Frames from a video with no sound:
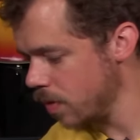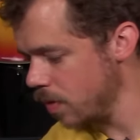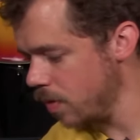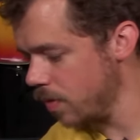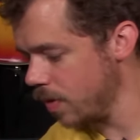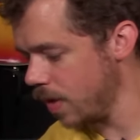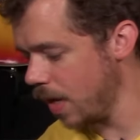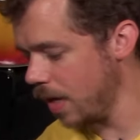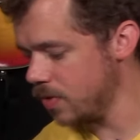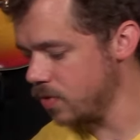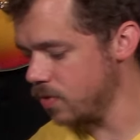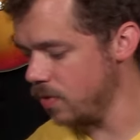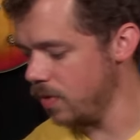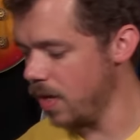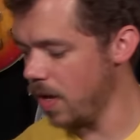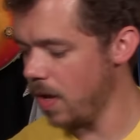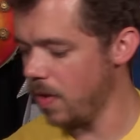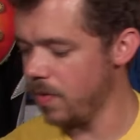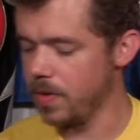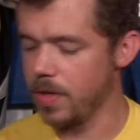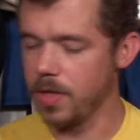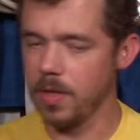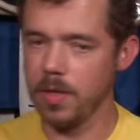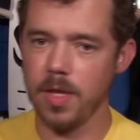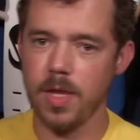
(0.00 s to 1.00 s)
Okay, so
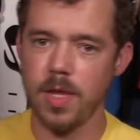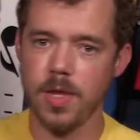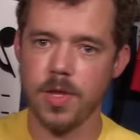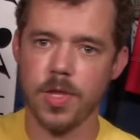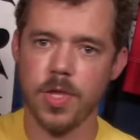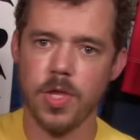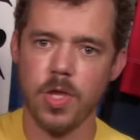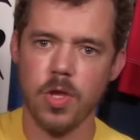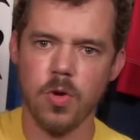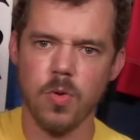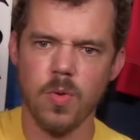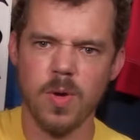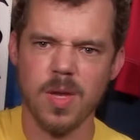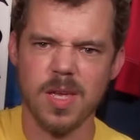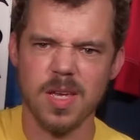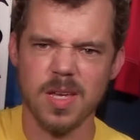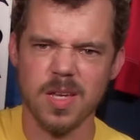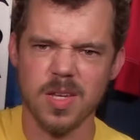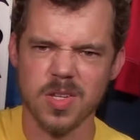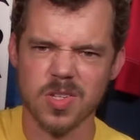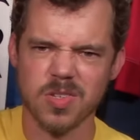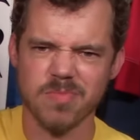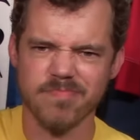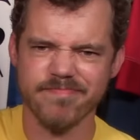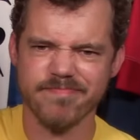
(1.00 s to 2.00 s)
now the EQ
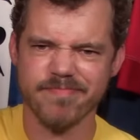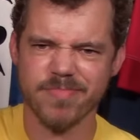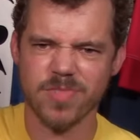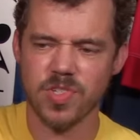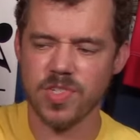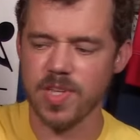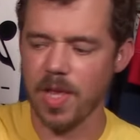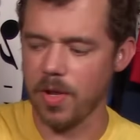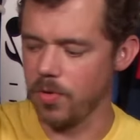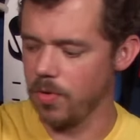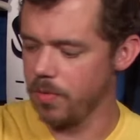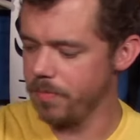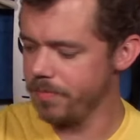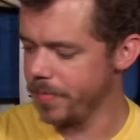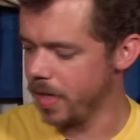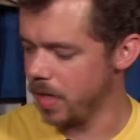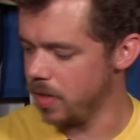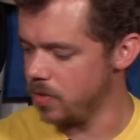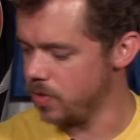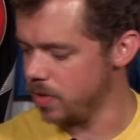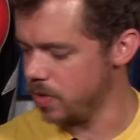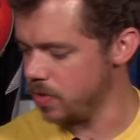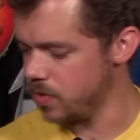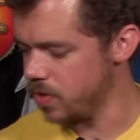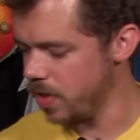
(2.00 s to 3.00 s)
is centered,
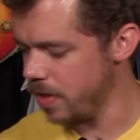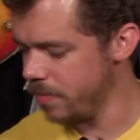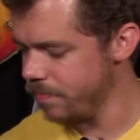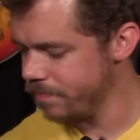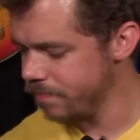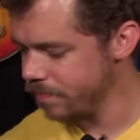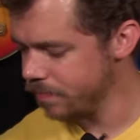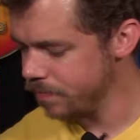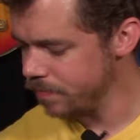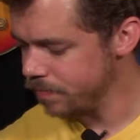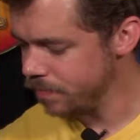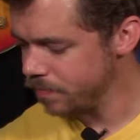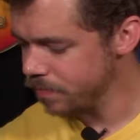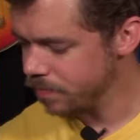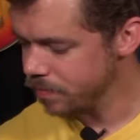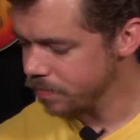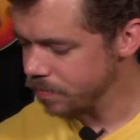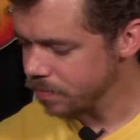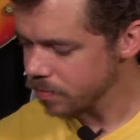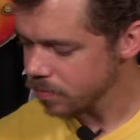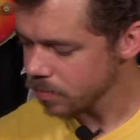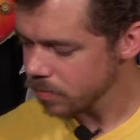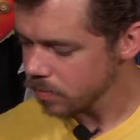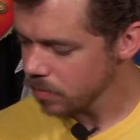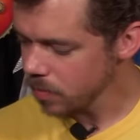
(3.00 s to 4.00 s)
as you can see.
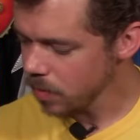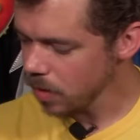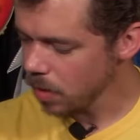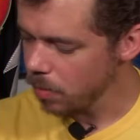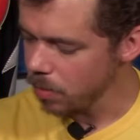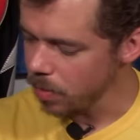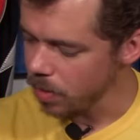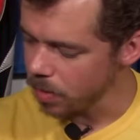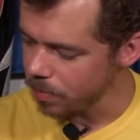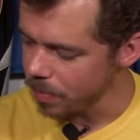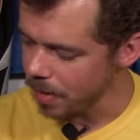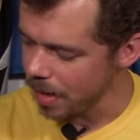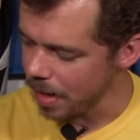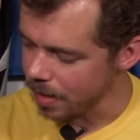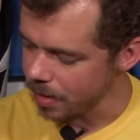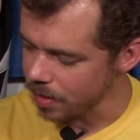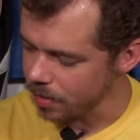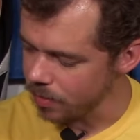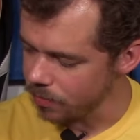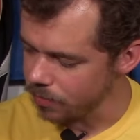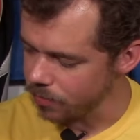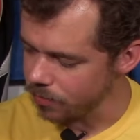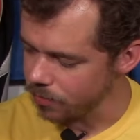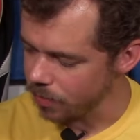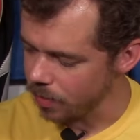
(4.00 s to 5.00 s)
Putting it
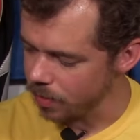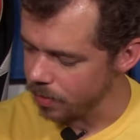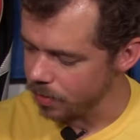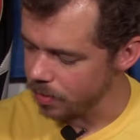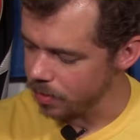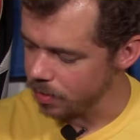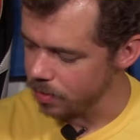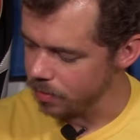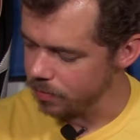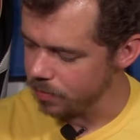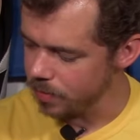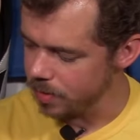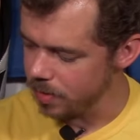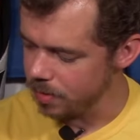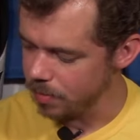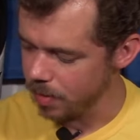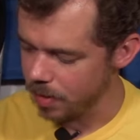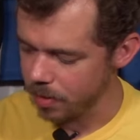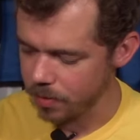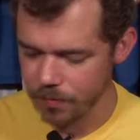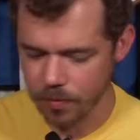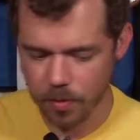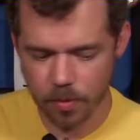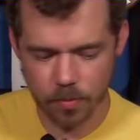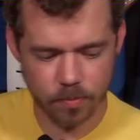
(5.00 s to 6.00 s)
back in front of the
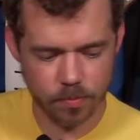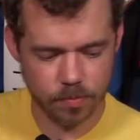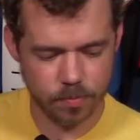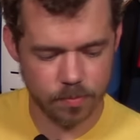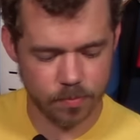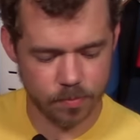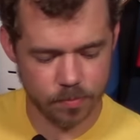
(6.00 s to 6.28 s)
microphone.